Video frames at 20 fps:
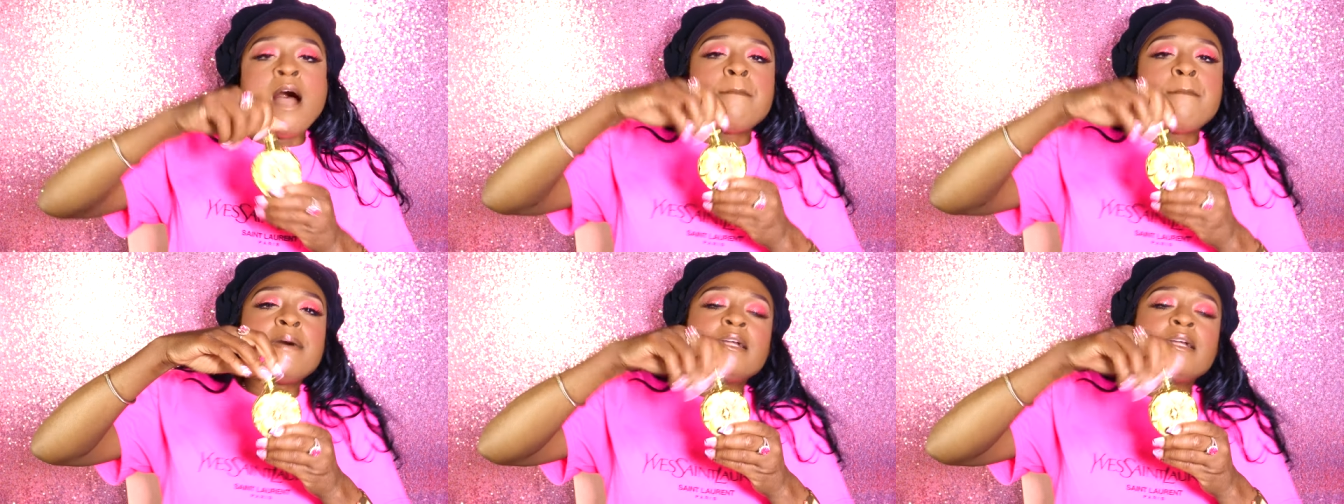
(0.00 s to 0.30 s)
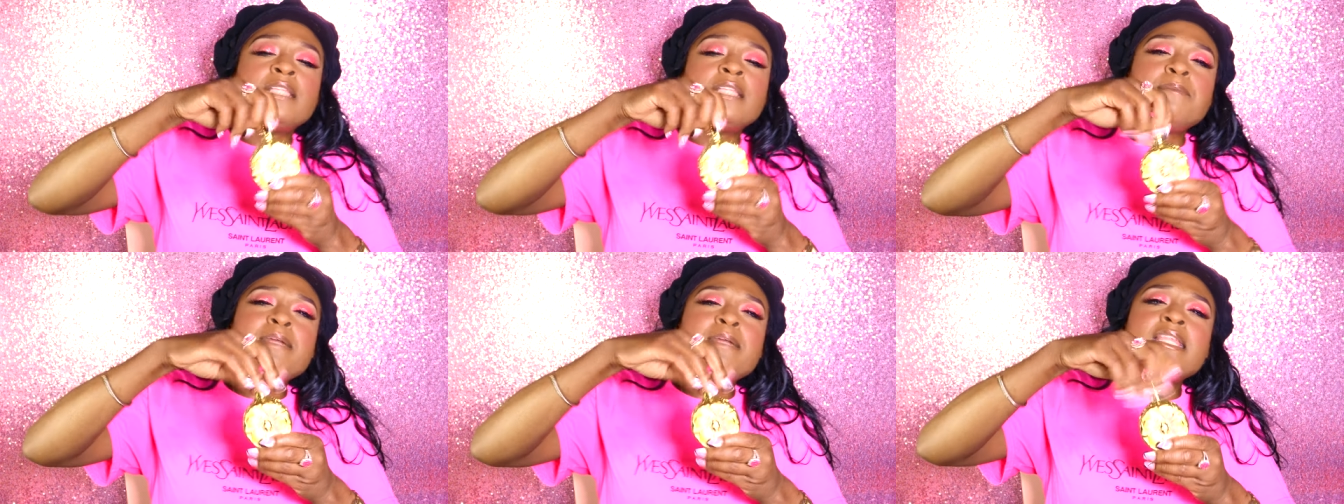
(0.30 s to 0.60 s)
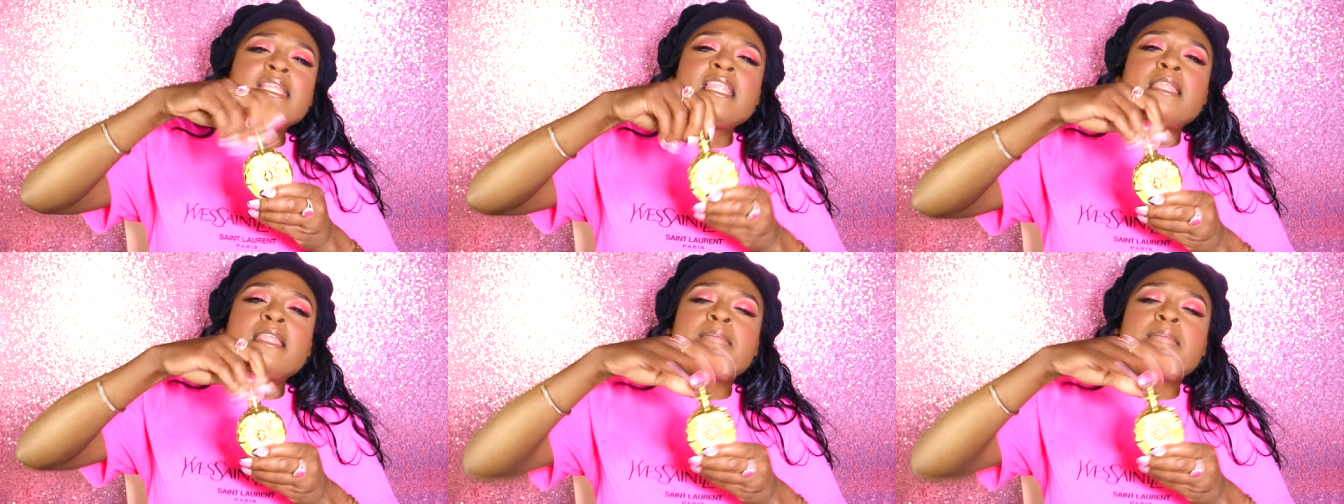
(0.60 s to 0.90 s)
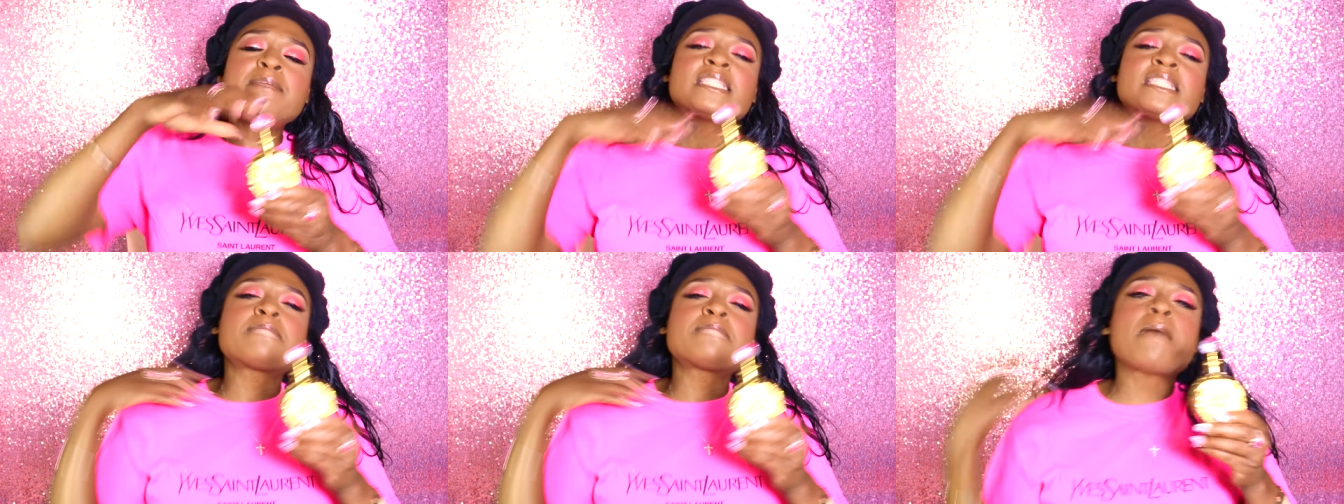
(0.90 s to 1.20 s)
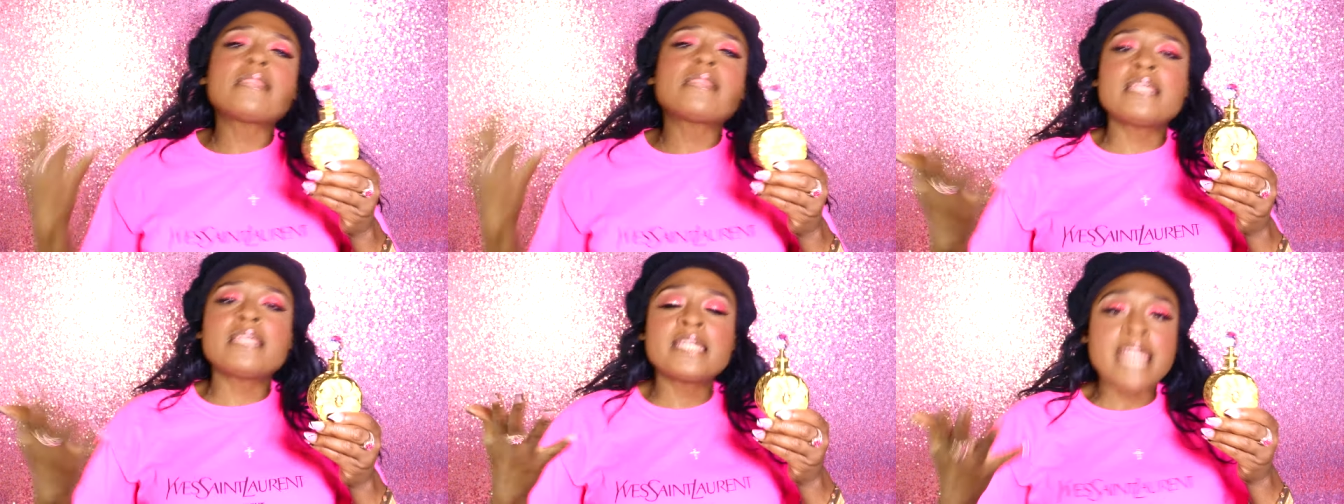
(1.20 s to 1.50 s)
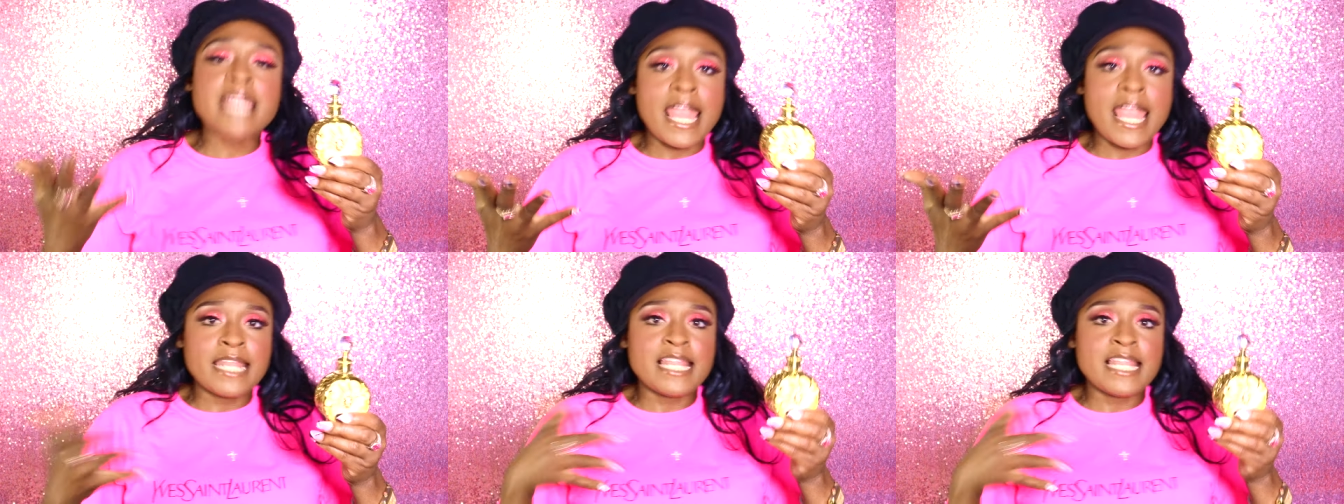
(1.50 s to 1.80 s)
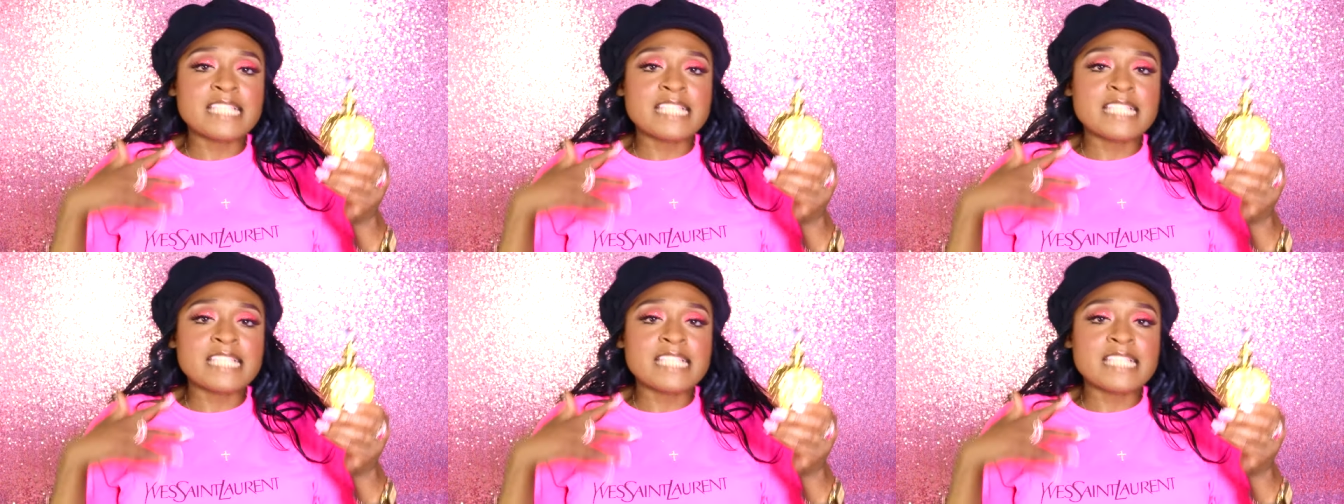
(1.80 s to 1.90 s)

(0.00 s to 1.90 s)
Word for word: But let me let me smell it again.